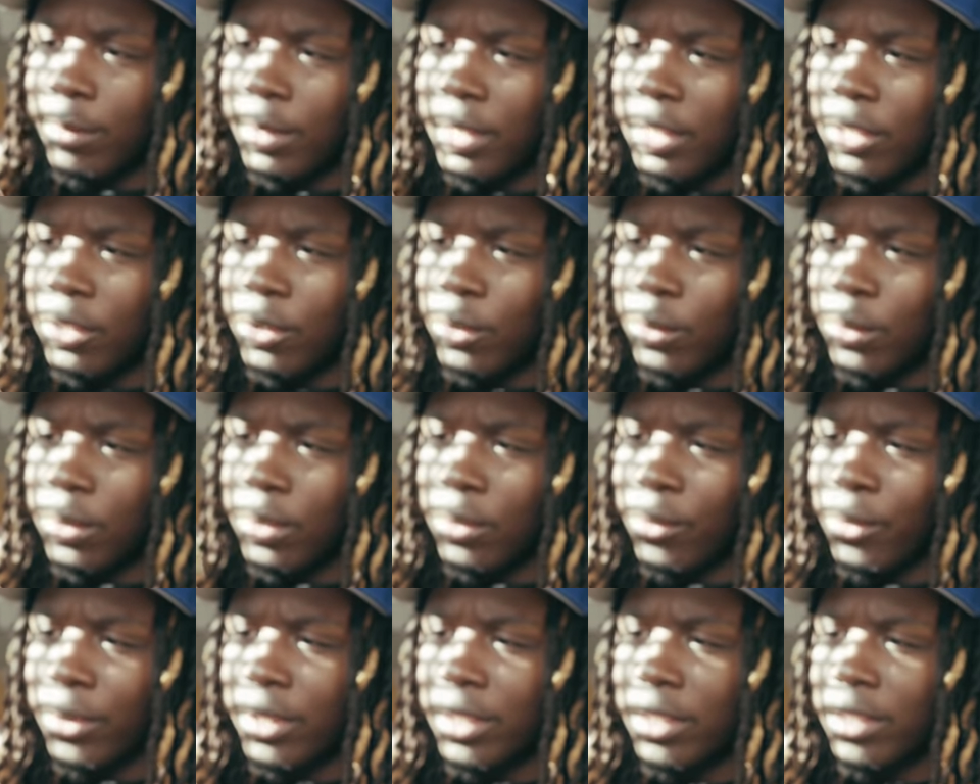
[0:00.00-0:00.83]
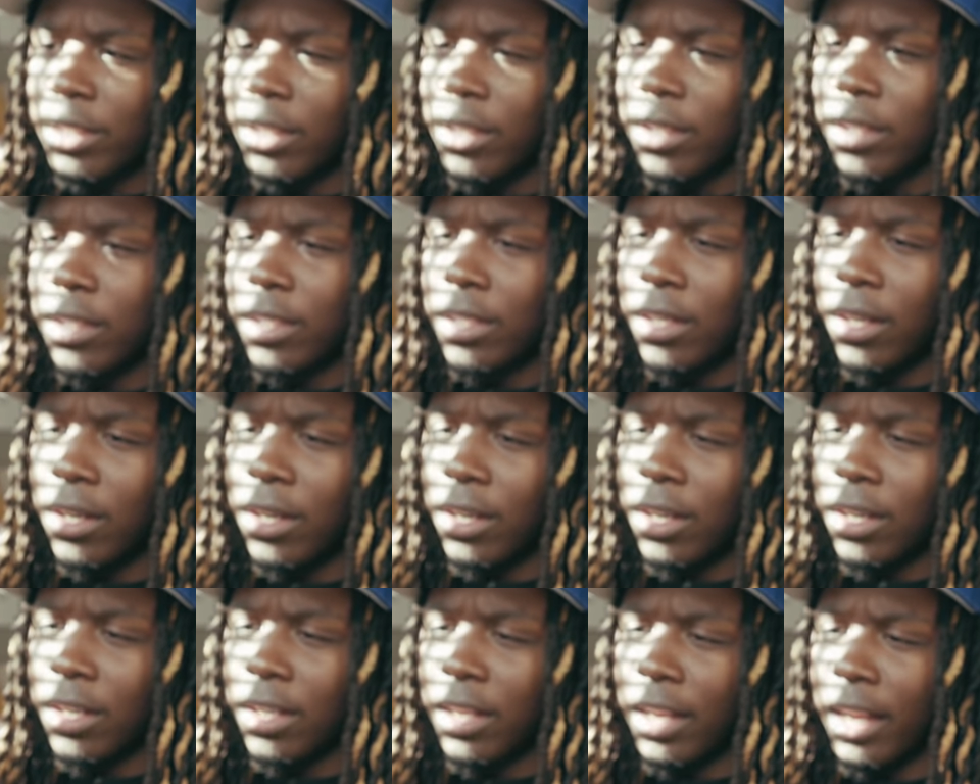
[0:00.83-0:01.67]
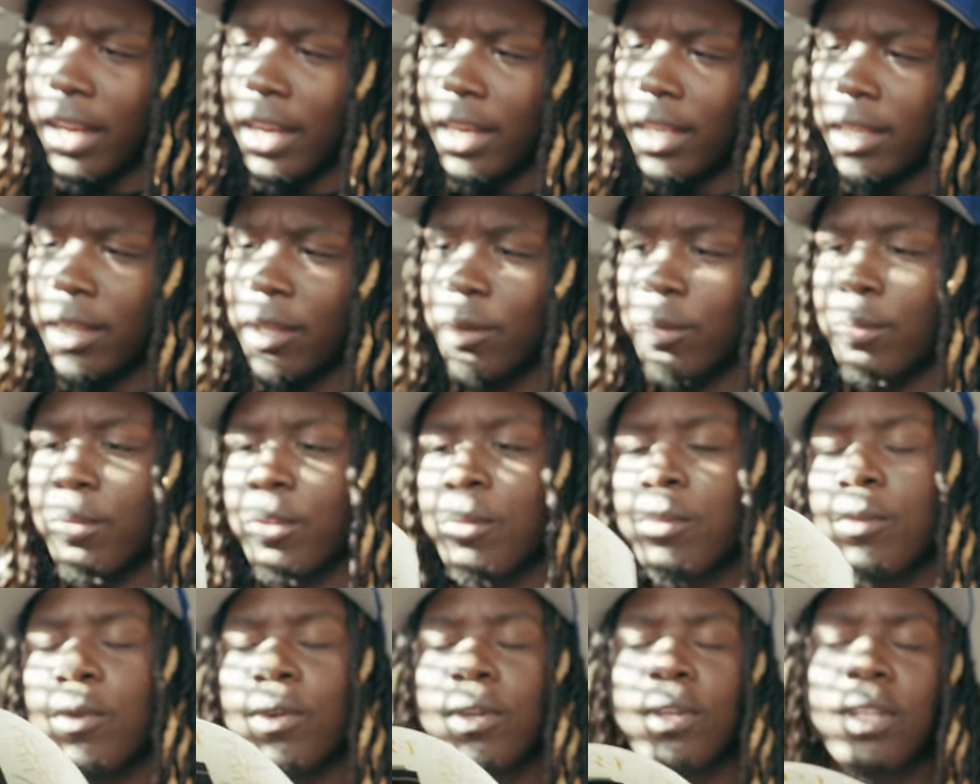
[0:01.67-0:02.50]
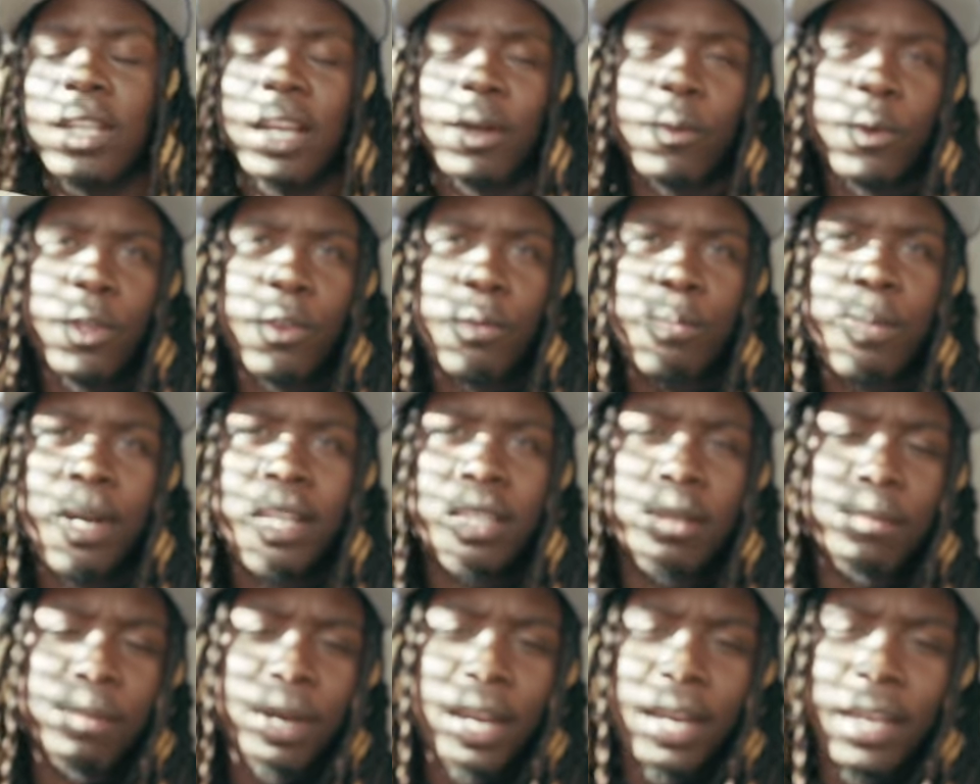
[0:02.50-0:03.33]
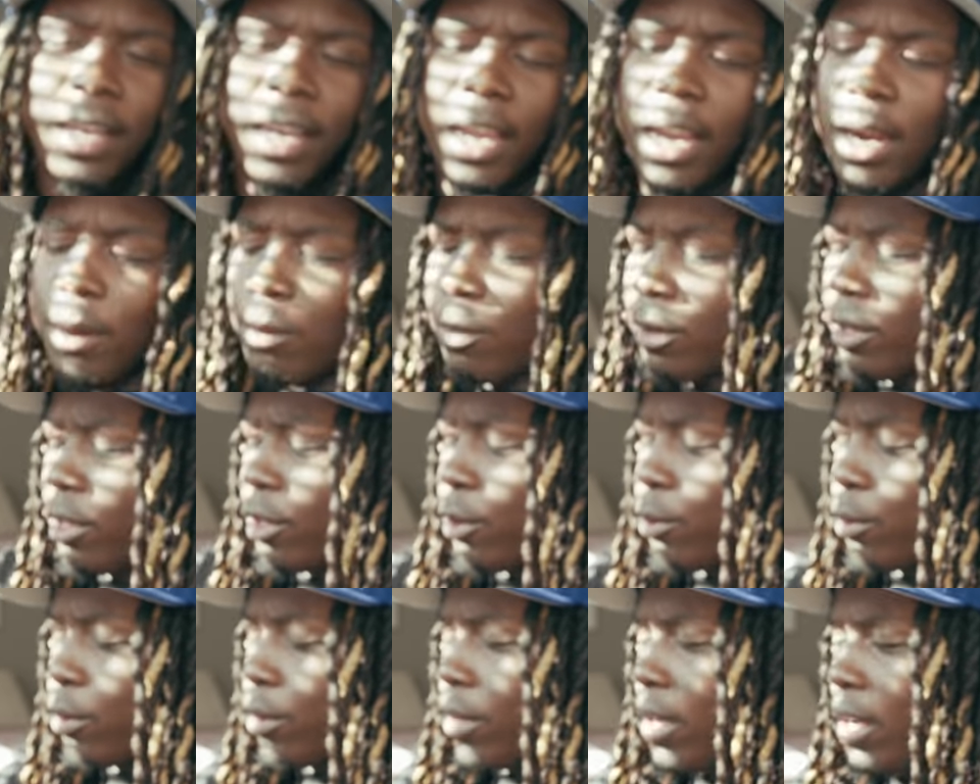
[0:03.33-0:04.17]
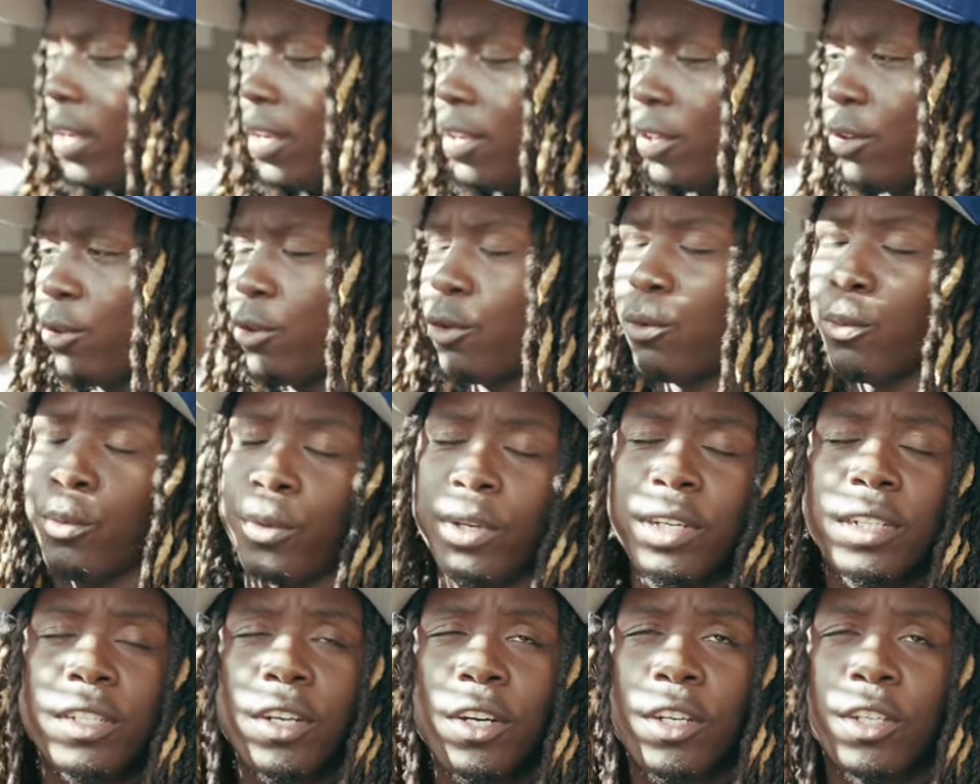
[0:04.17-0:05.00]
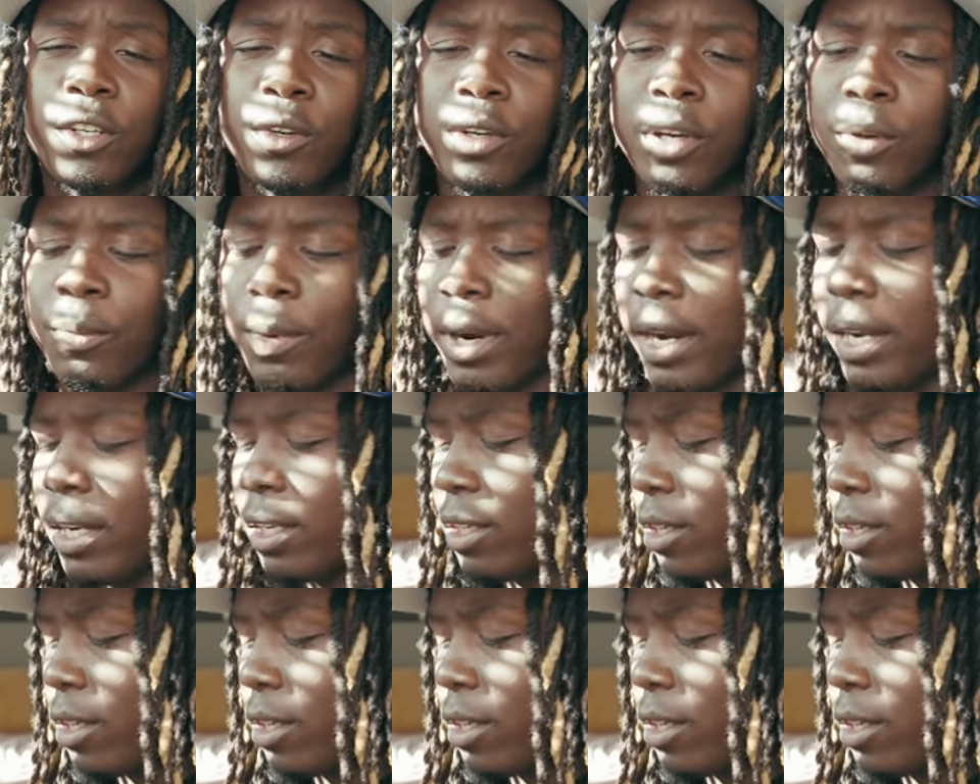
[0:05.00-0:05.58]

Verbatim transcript: been doing research on like the, the more like when you about to buy a camera, you, you do research on it, right?